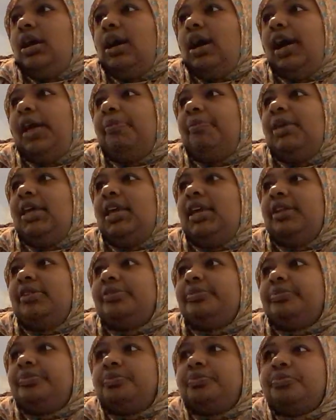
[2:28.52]
I
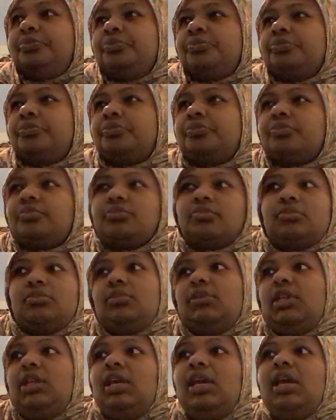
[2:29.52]
mean,
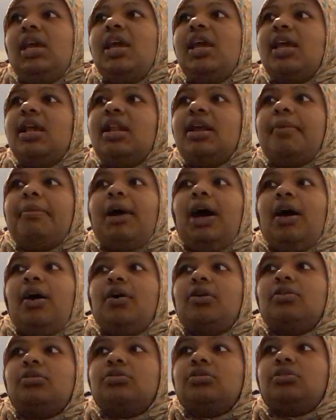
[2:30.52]
in
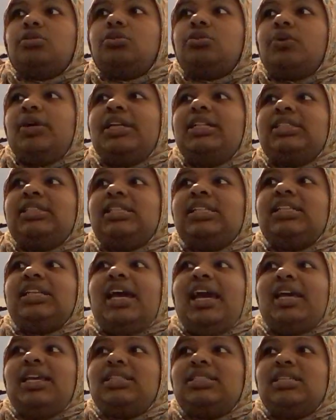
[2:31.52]
about
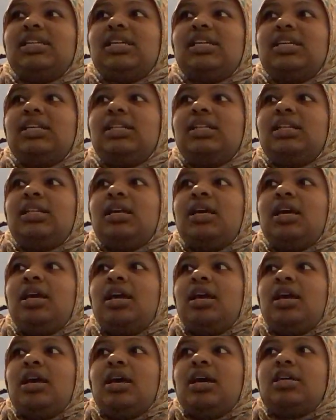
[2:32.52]
2019,
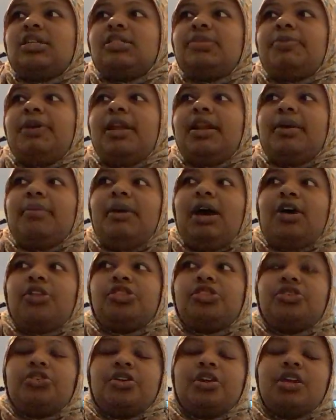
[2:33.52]
I spent
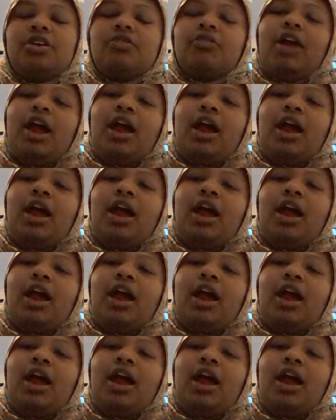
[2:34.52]
about $3